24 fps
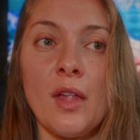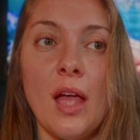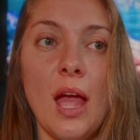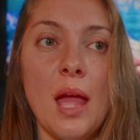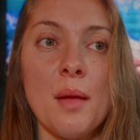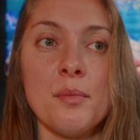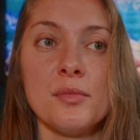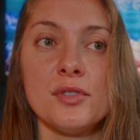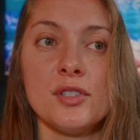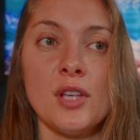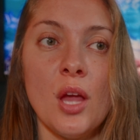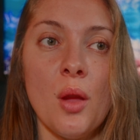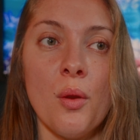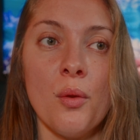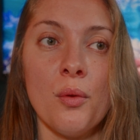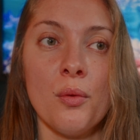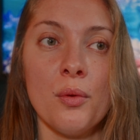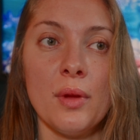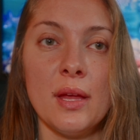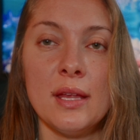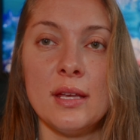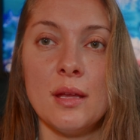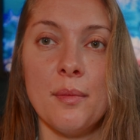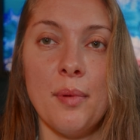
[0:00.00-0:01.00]
I'm
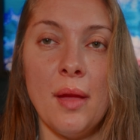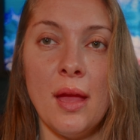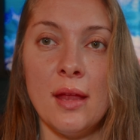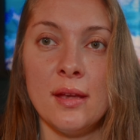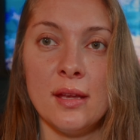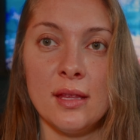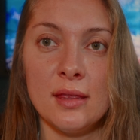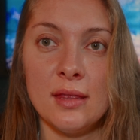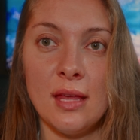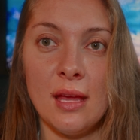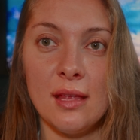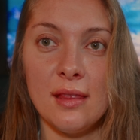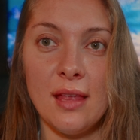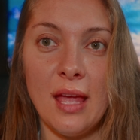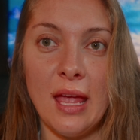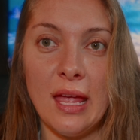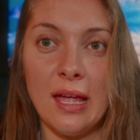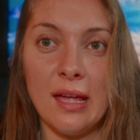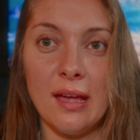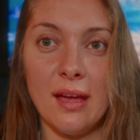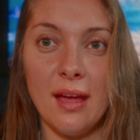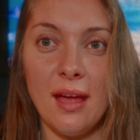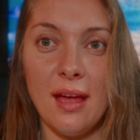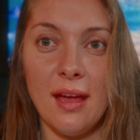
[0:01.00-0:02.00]
so independent that
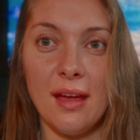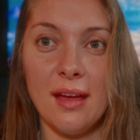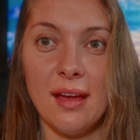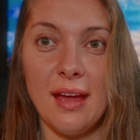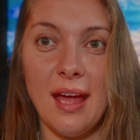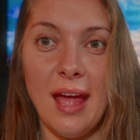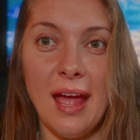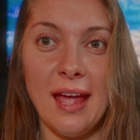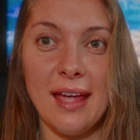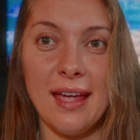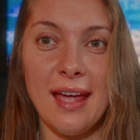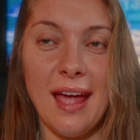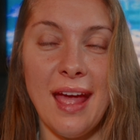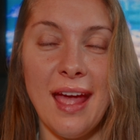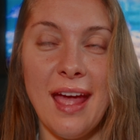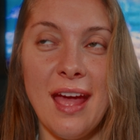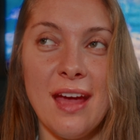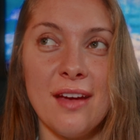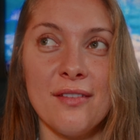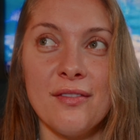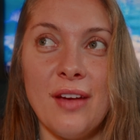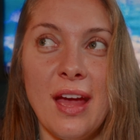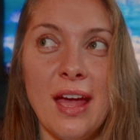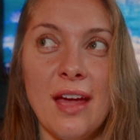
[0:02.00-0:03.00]
like I
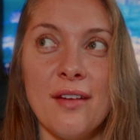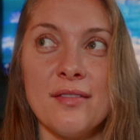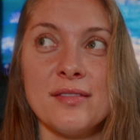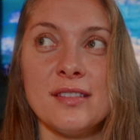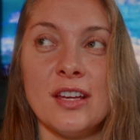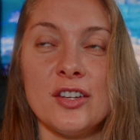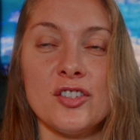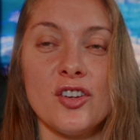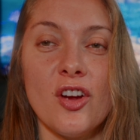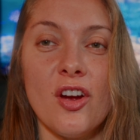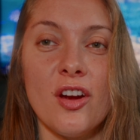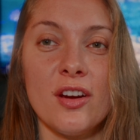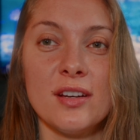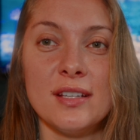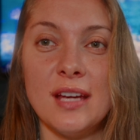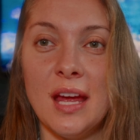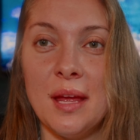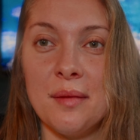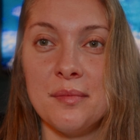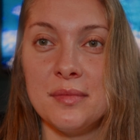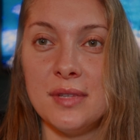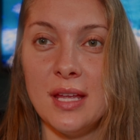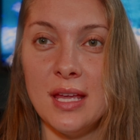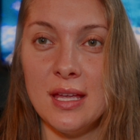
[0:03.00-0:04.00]
have such a hard
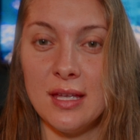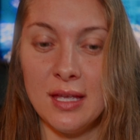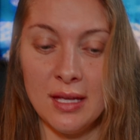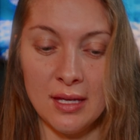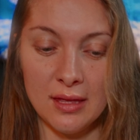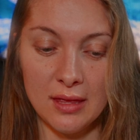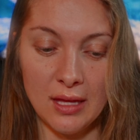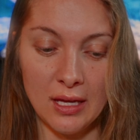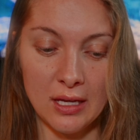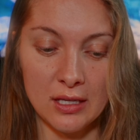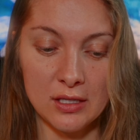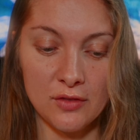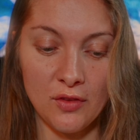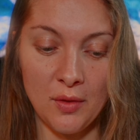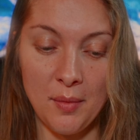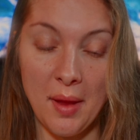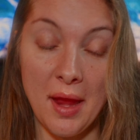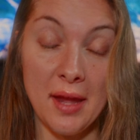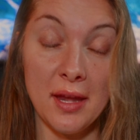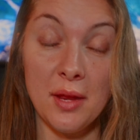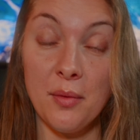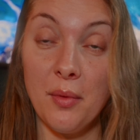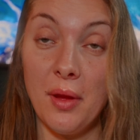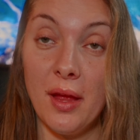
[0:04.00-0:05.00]
time taking things from
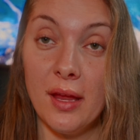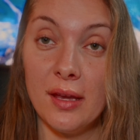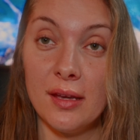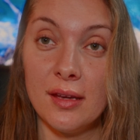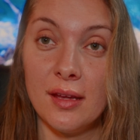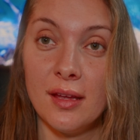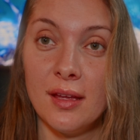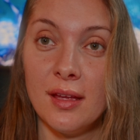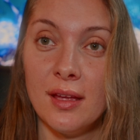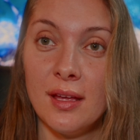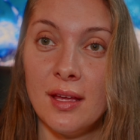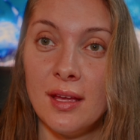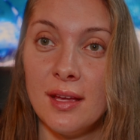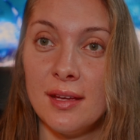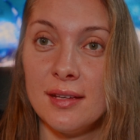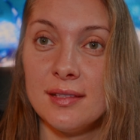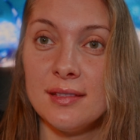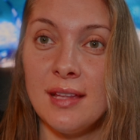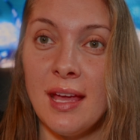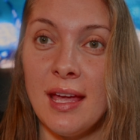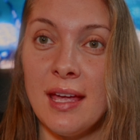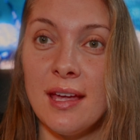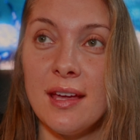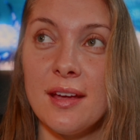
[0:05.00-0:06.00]
anyone.
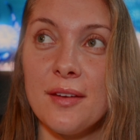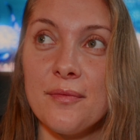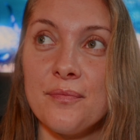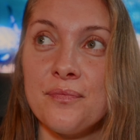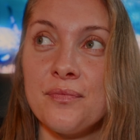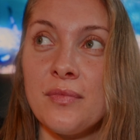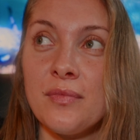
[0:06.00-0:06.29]
Like